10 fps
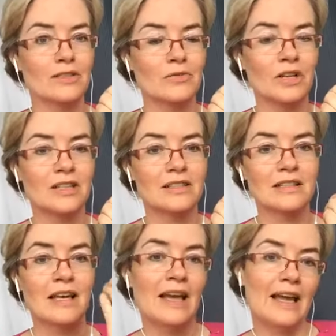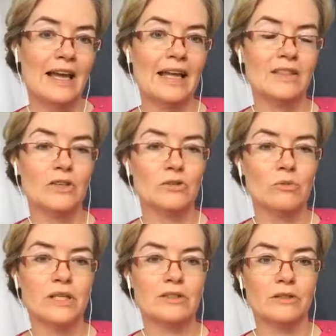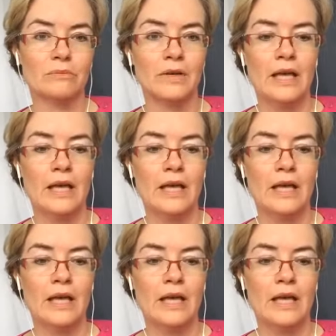for us, and there's wisdom.